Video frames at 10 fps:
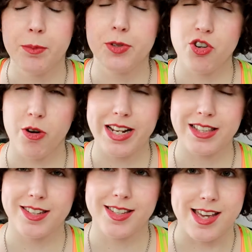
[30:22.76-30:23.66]
patrolling
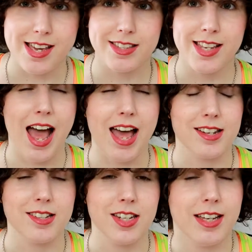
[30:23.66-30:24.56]
the seas,
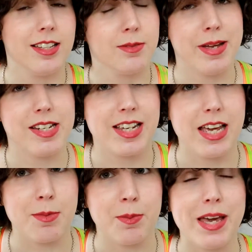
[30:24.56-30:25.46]
and is meant to
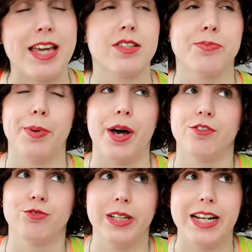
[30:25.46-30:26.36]
keep the peace, but
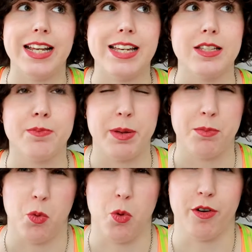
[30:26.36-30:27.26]
really he's a bit
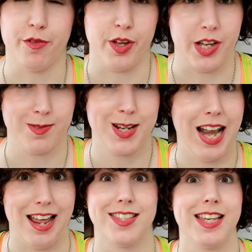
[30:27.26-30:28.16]
more of a
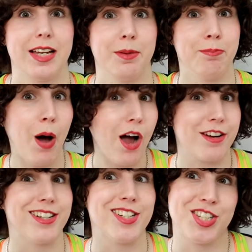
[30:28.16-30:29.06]
classic
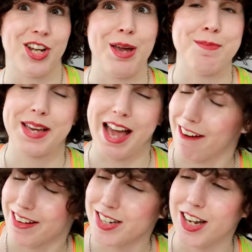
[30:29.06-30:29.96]
pirate type
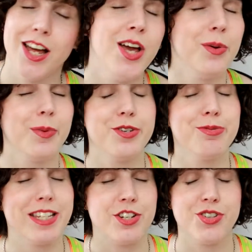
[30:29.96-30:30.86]
character, which
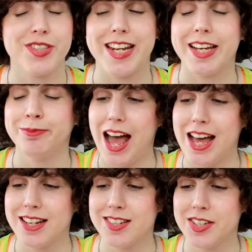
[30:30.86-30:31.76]
was interesting.
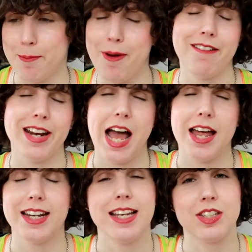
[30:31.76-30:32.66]
And
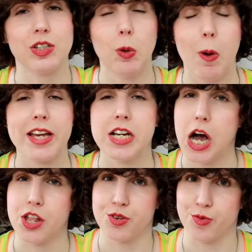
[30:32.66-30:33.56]
Marianne isn't quite
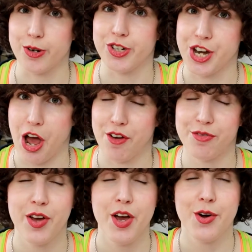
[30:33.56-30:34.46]
cutthroat
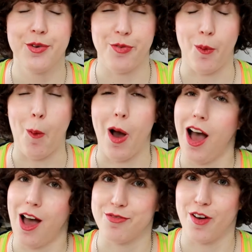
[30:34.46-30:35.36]
enough for
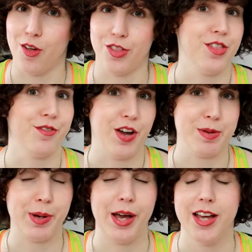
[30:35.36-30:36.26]
her father, the
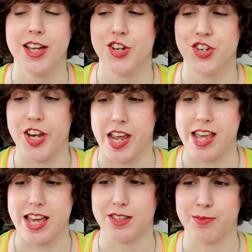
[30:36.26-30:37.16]
Viper.
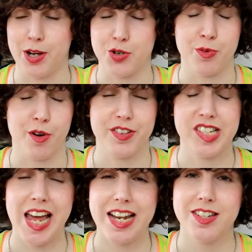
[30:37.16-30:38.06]
She is much more of a
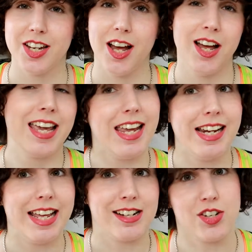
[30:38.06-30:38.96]
tender,
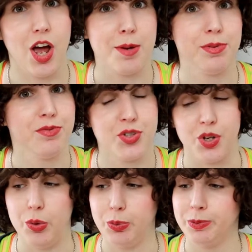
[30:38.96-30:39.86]
healing type of
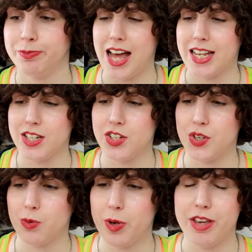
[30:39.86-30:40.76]
soul,
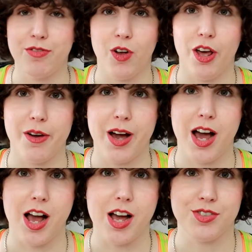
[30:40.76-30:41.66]
and we follow
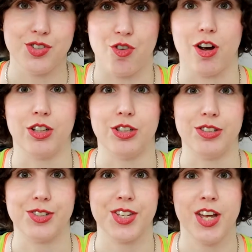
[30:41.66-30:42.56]
her
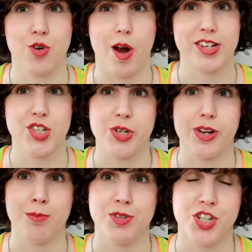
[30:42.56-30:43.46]
struggles trying to
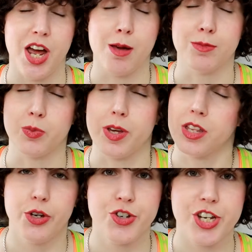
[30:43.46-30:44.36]
come to terms
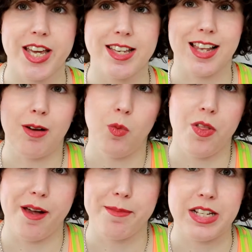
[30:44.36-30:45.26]
with who she is and
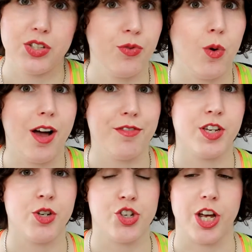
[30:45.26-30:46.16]
what that means for her
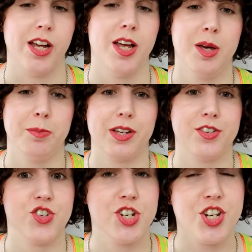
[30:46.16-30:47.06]
future,
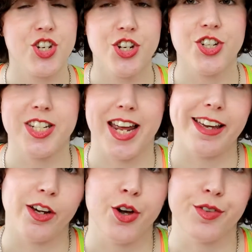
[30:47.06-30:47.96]
because she should
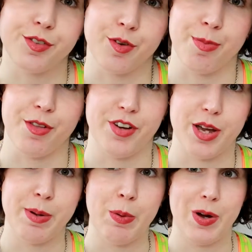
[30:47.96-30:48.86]
take over from the
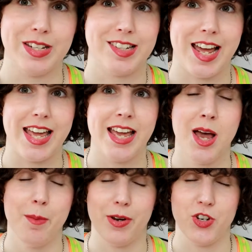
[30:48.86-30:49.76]
Viper one day,
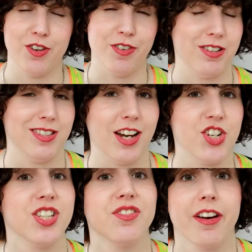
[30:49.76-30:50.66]
but she feels like
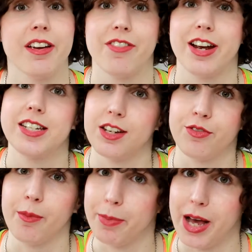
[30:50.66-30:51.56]
she's a very, very
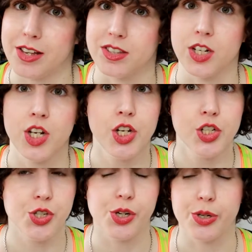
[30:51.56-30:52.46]
different person
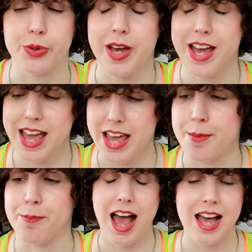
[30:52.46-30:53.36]
to
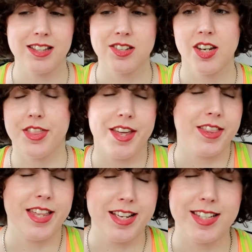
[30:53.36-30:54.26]
him. And
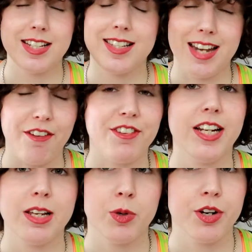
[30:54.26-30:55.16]
this is
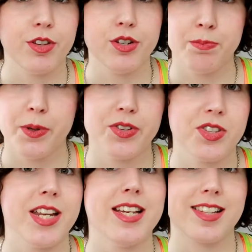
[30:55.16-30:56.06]
definitely one of those
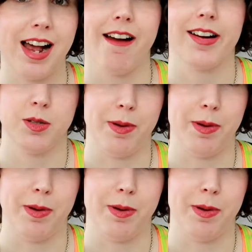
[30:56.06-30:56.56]
books that is character